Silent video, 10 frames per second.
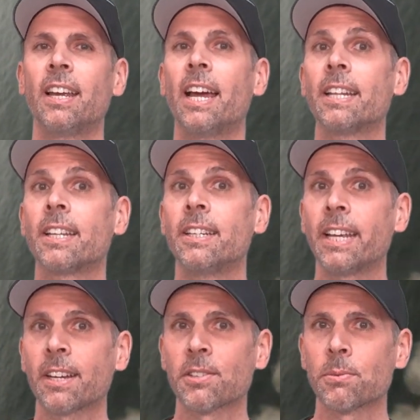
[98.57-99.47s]
and the
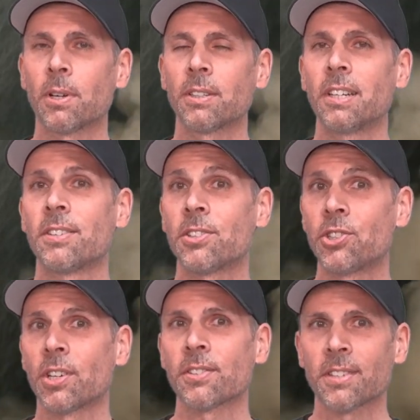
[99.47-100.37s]
next one is
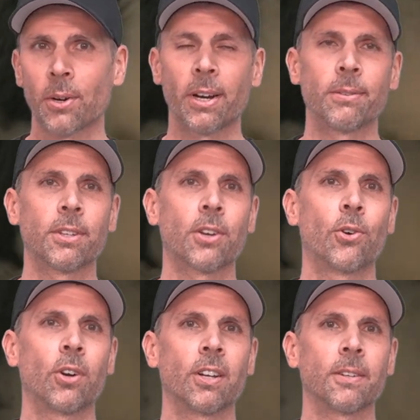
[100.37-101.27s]
just around the
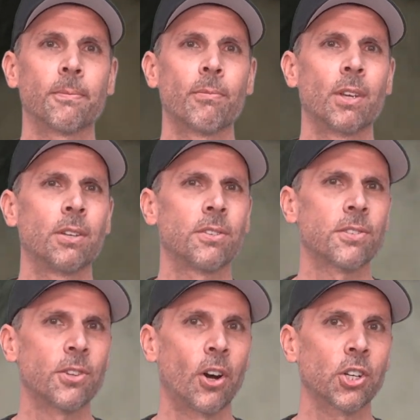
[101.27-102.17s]
corner.
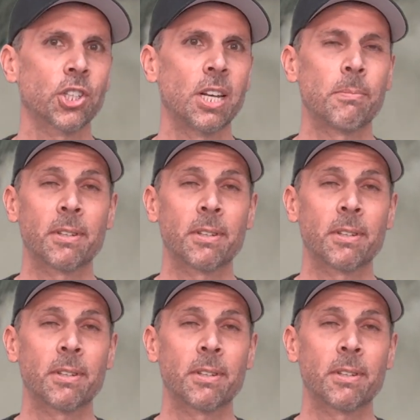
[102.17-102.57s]
Starship